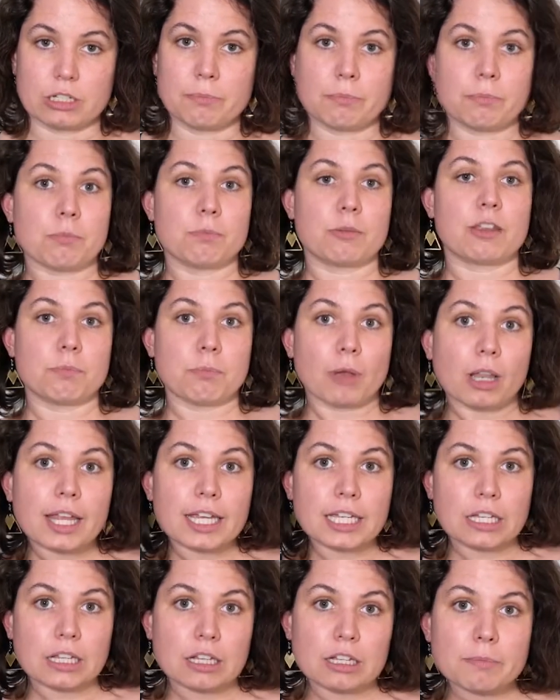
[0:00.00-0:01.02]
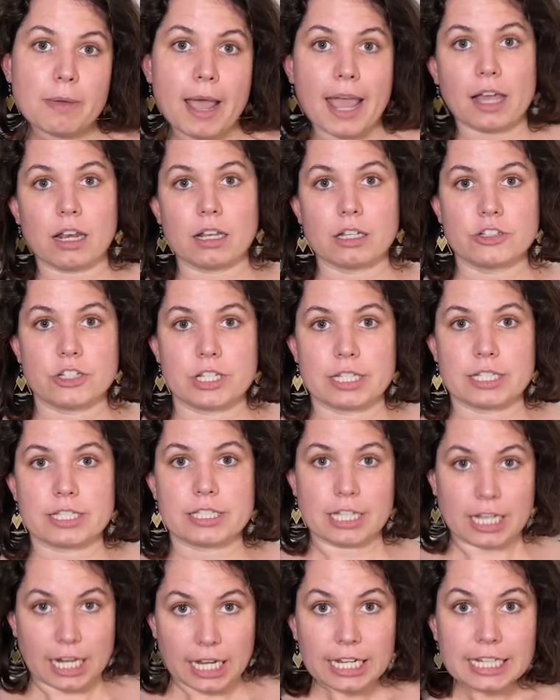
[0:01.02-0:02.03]
Then the molecular biologist,
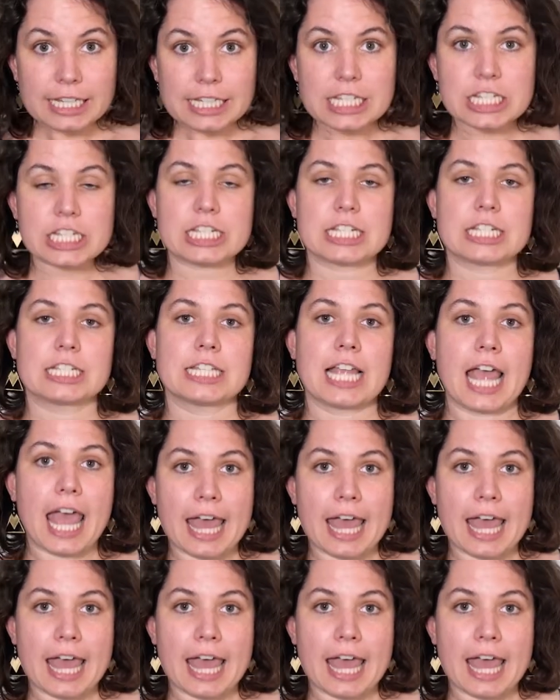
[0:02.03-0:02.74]
the clinician,